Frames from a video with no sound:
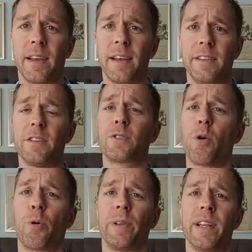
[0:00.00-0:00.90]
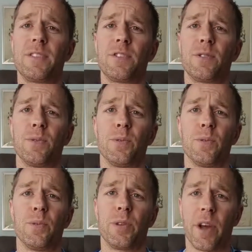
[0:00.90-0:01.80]
and this correlates
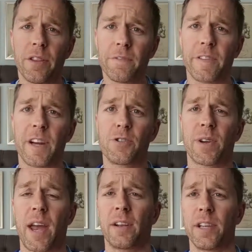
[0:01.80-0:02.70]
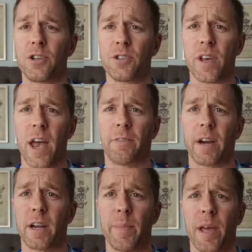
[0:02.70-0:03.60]
to the other financial calculations I
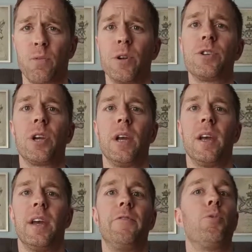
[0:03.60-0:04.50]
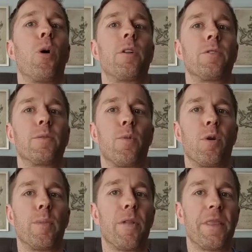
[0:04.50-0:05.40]
recommend, which if you want to learn more
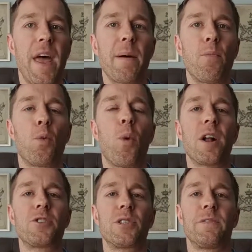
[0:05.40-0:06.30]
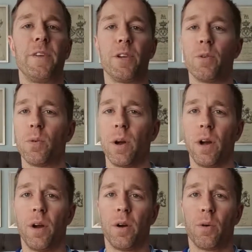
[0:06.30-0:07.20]
about them, watch this video
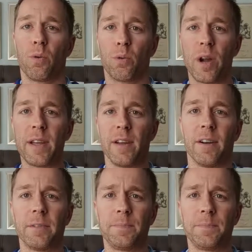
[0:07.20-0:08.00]
right here.